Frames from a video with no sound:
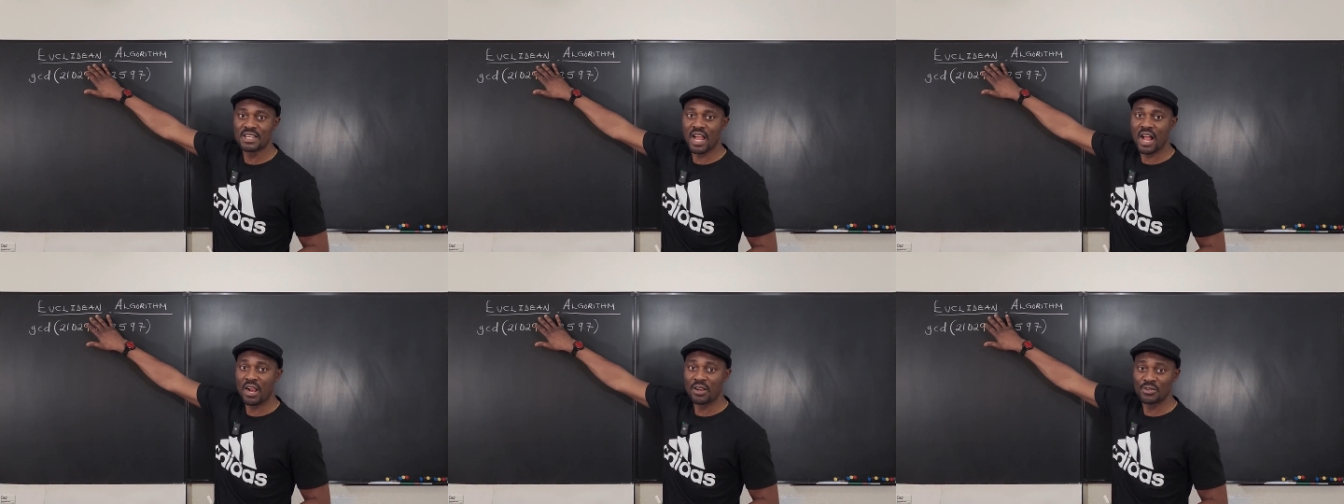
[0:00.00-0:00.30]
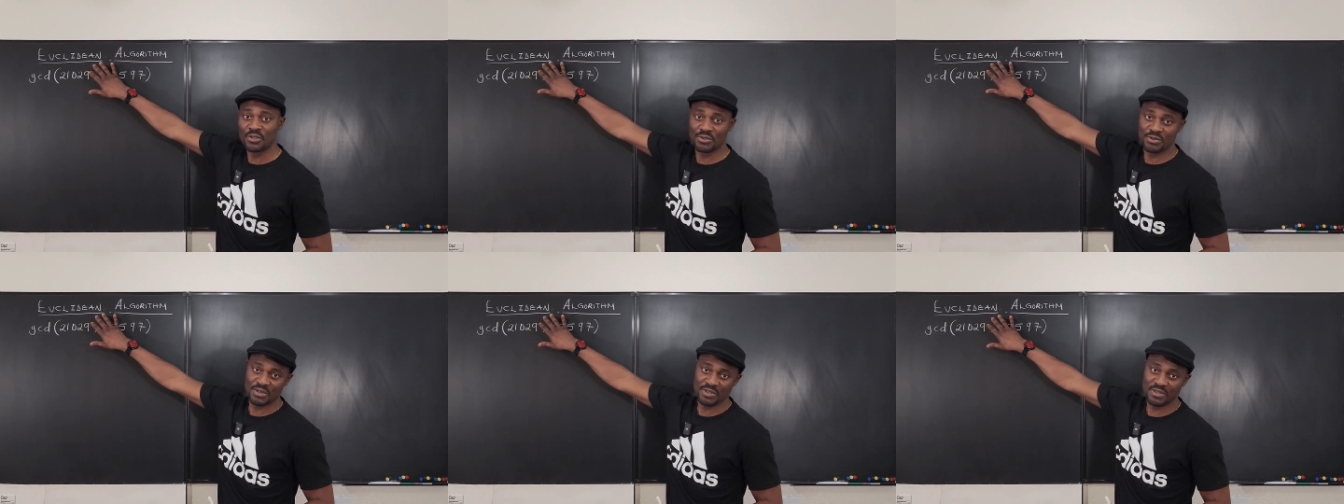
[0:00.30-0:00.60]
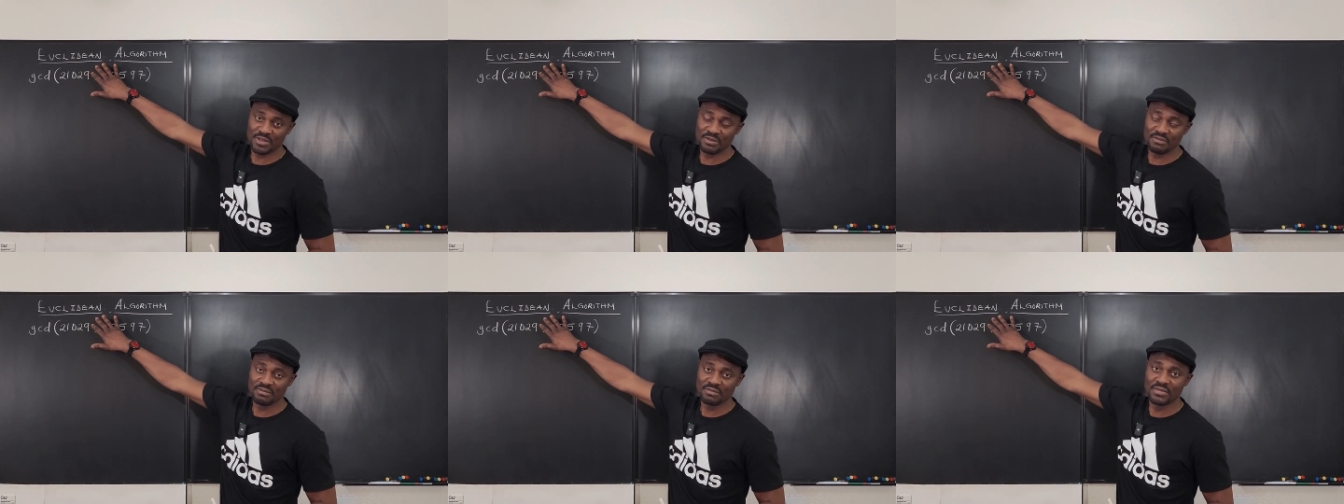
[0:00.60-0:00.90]

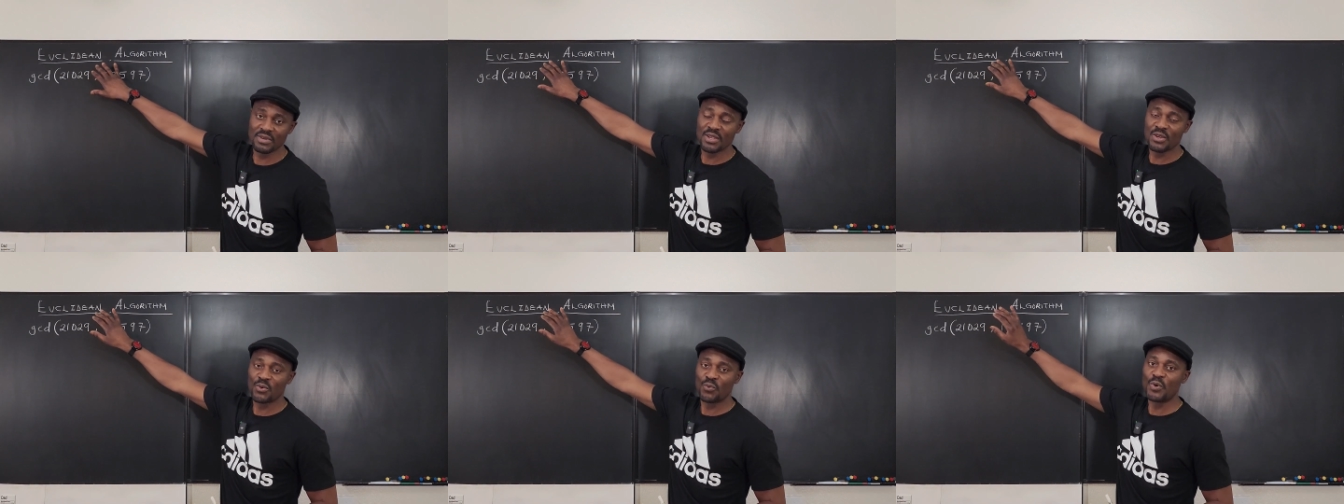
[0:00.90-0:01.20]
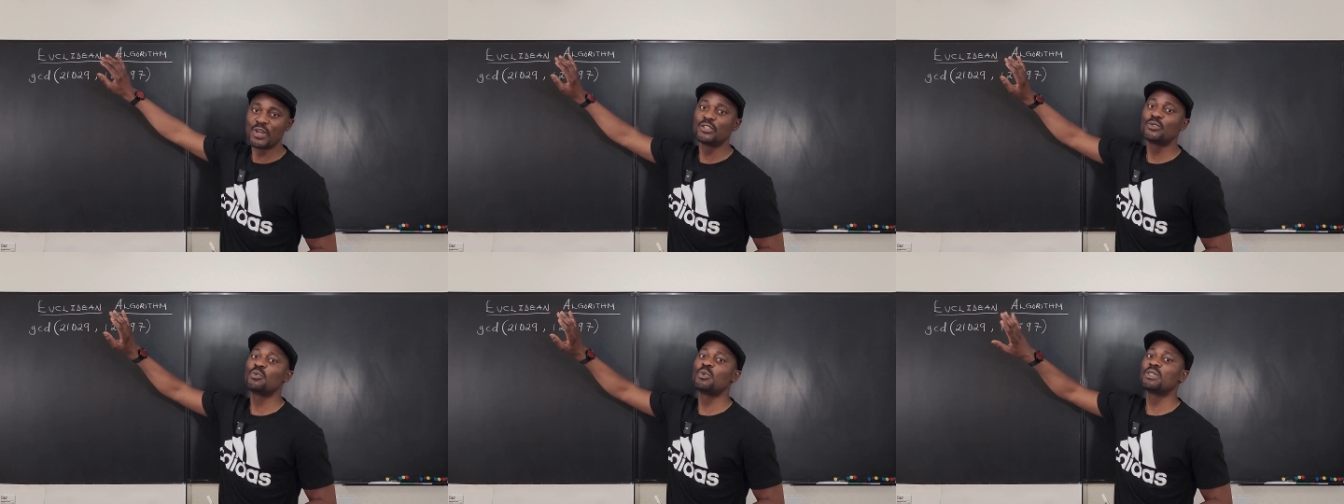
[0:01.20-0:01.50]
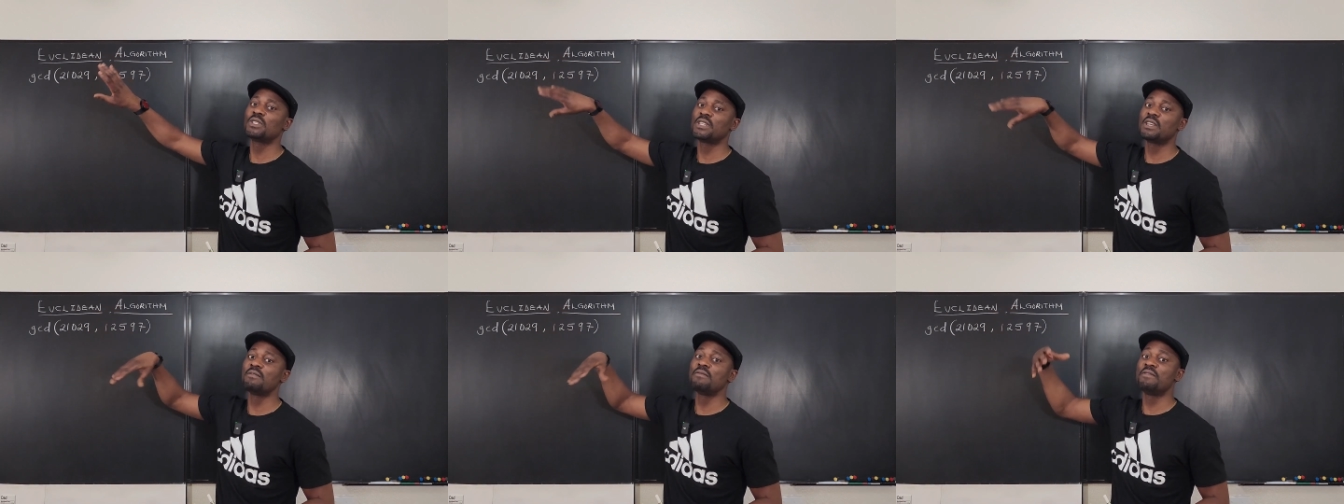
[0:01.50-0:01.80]
algorithm, which
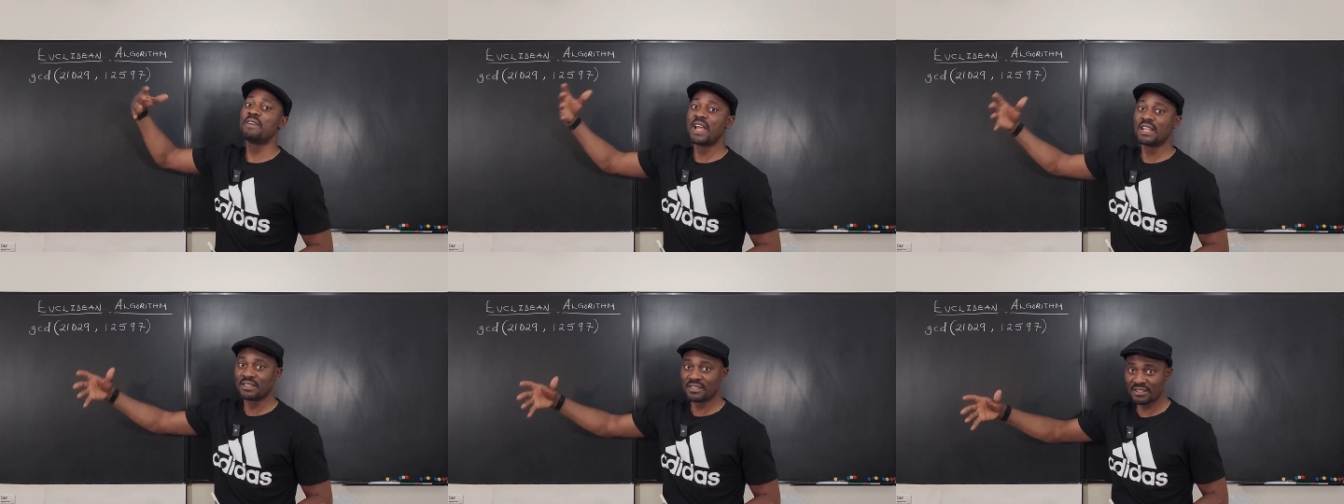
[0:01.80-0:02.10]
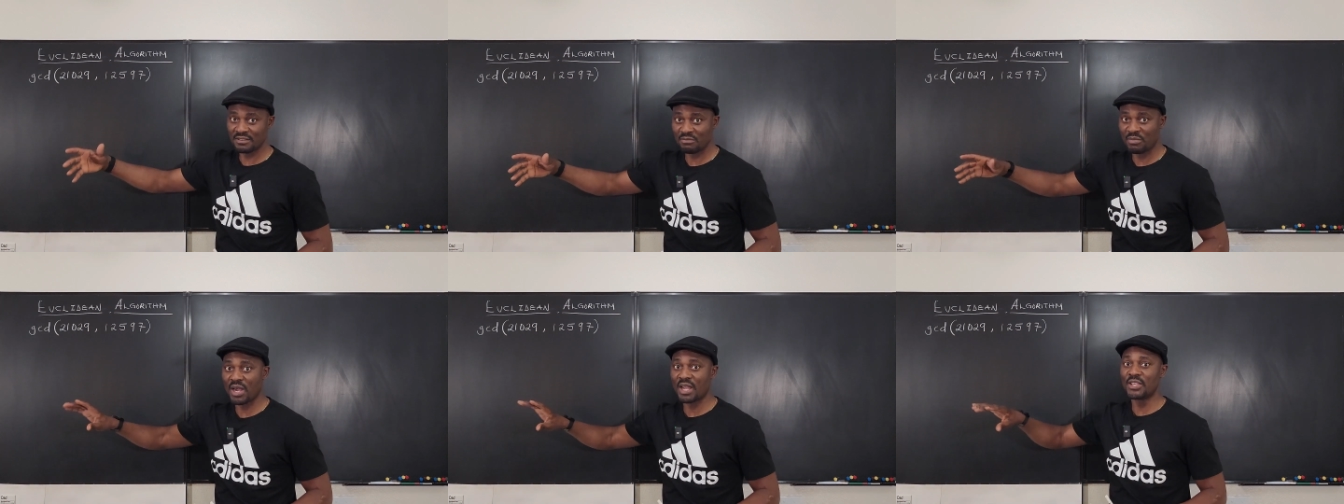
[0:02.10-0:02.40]
was invented by